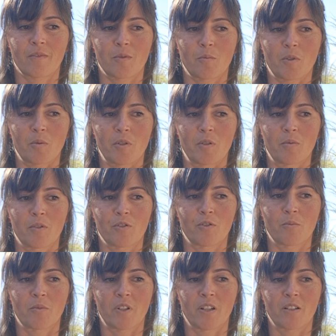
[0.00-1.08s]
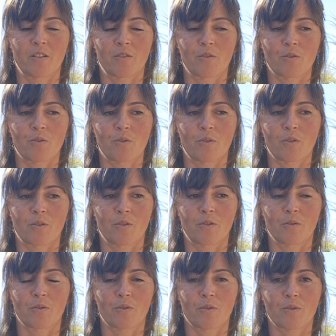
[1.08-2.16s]
Maybe you want to make those
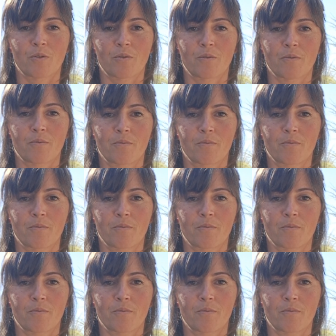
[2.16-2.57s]
circles.